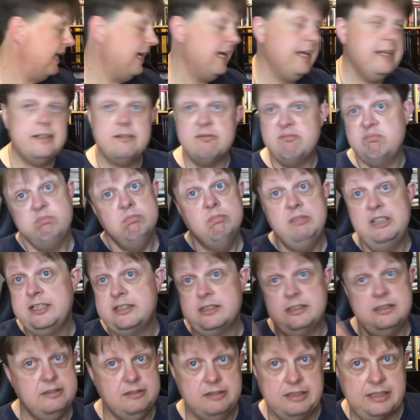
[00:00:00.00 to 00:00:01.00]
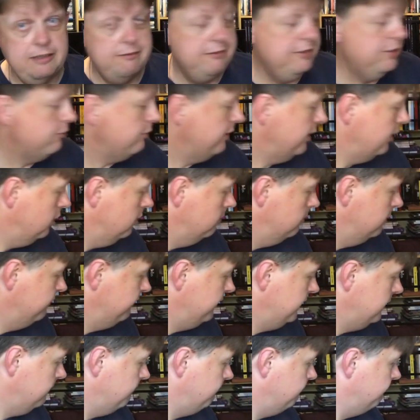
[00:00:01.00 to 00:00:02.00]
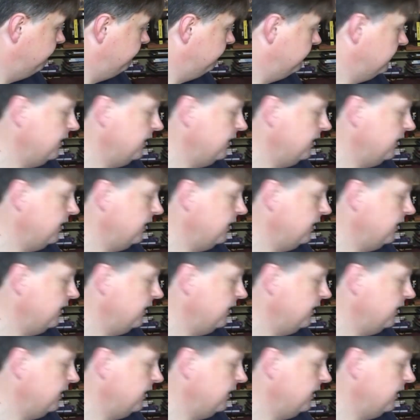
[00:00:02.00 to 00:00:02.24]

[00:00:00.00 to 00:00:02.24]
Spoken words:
and let's carry straight on with it.